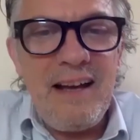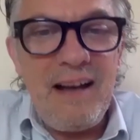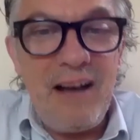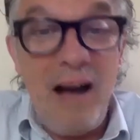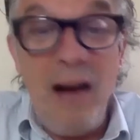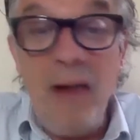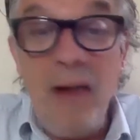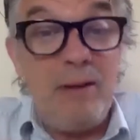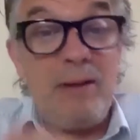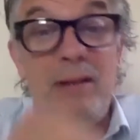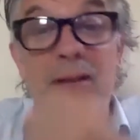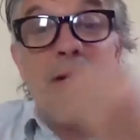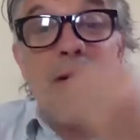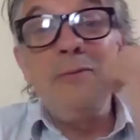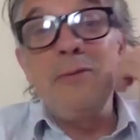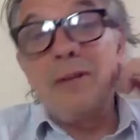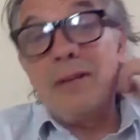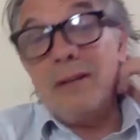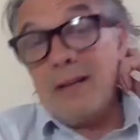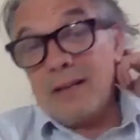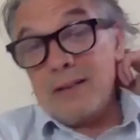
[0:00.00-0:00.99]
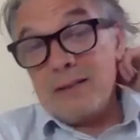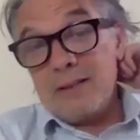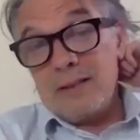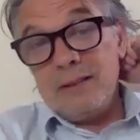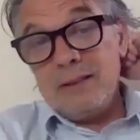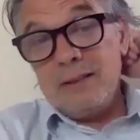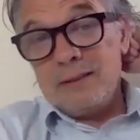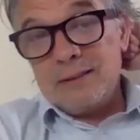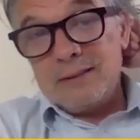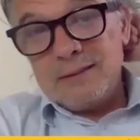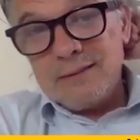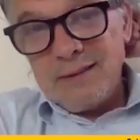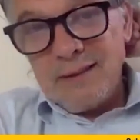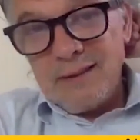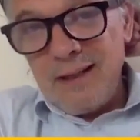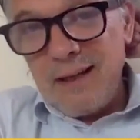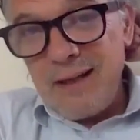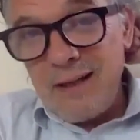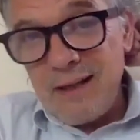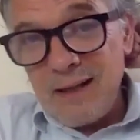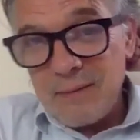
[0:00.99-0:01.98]
I really loved it actually.
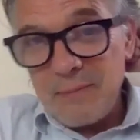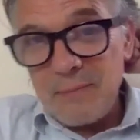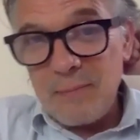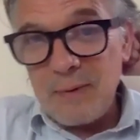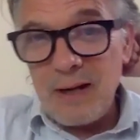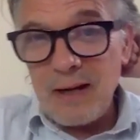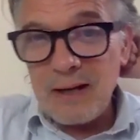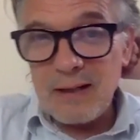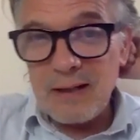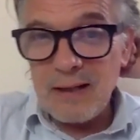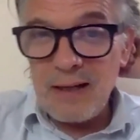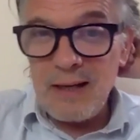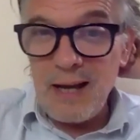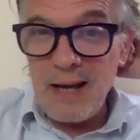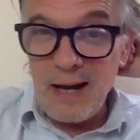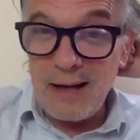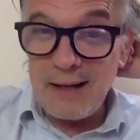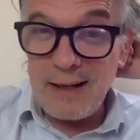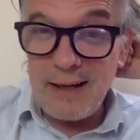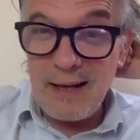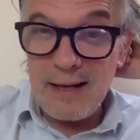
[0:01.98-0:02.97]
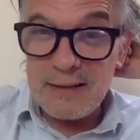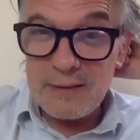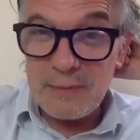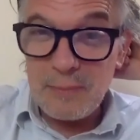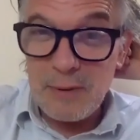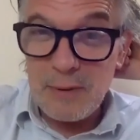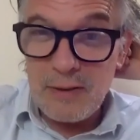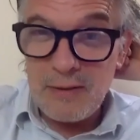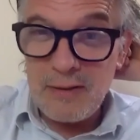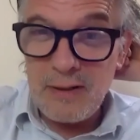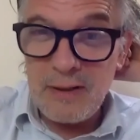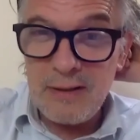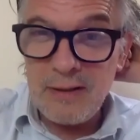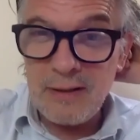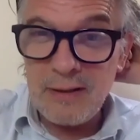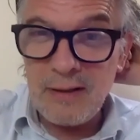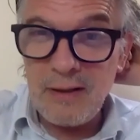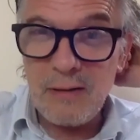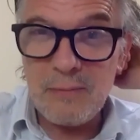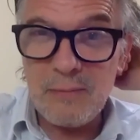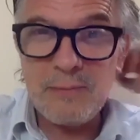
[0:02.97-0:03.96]
Yeah, but I guess when you're in the
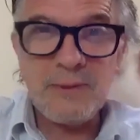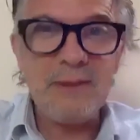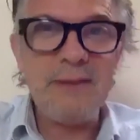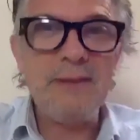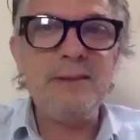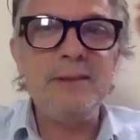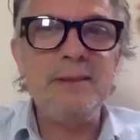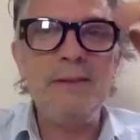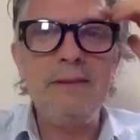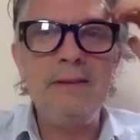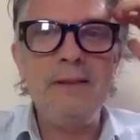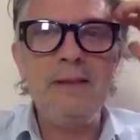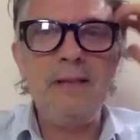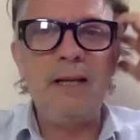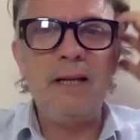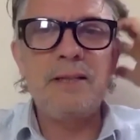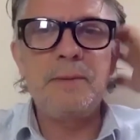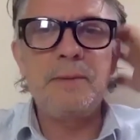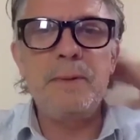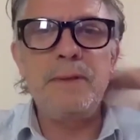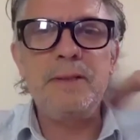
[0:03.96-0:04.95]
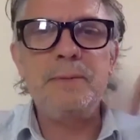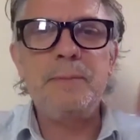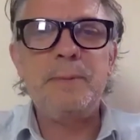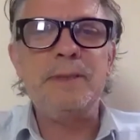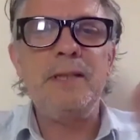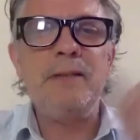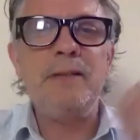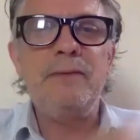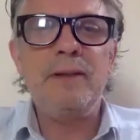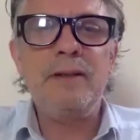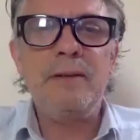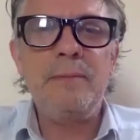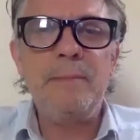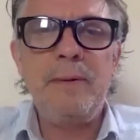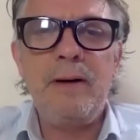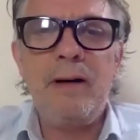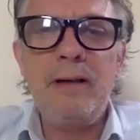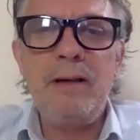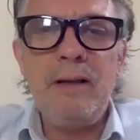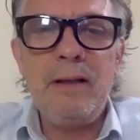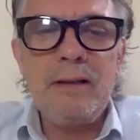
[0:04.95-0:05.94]
clubs, it's a bit specific.
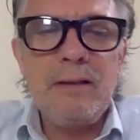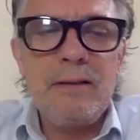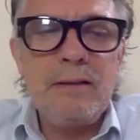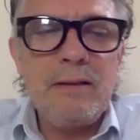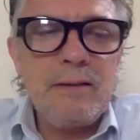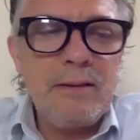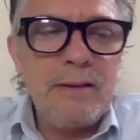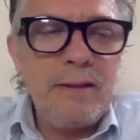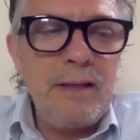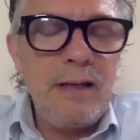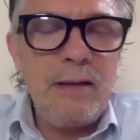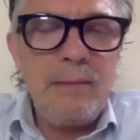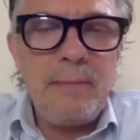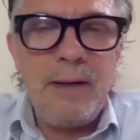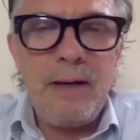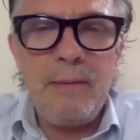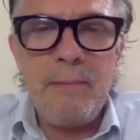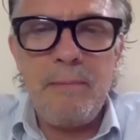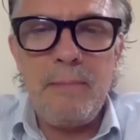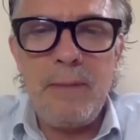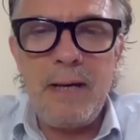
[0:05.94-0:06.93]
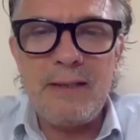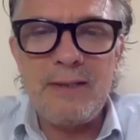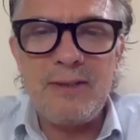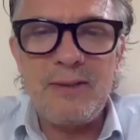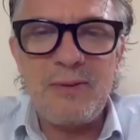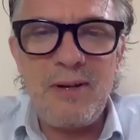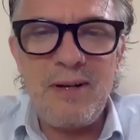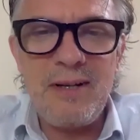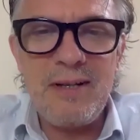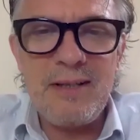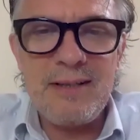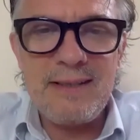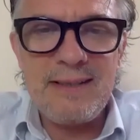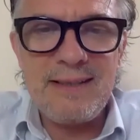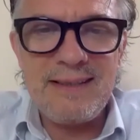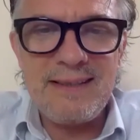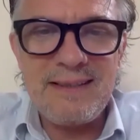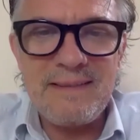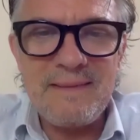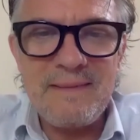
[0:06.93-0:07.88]
But I liked your thing about men's rights.